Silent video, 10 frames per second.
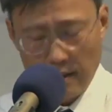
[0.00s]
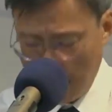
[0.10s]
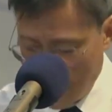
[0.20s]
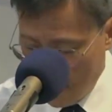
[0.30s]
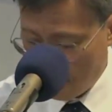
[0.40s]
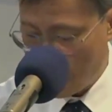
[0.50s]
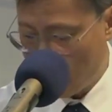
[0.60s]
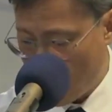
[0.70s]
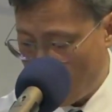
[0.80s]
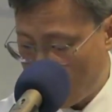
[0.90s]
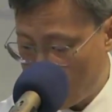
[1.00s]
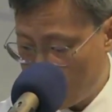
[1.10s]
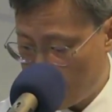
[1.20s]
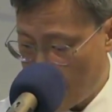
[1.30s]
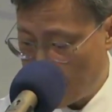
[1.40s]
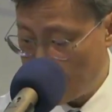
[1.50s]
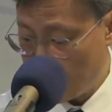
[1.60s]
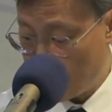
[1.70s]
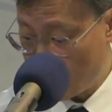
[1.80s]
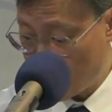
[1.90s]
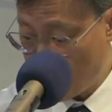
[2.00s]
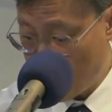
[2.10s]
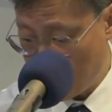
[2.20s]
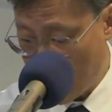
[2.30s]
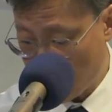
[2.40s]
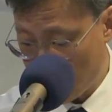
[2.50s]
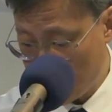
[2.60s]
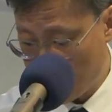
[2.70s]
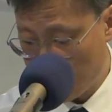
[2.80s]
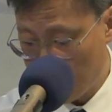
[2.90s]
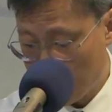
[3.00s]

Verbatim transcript: loved Martha and her sister and Lazarus.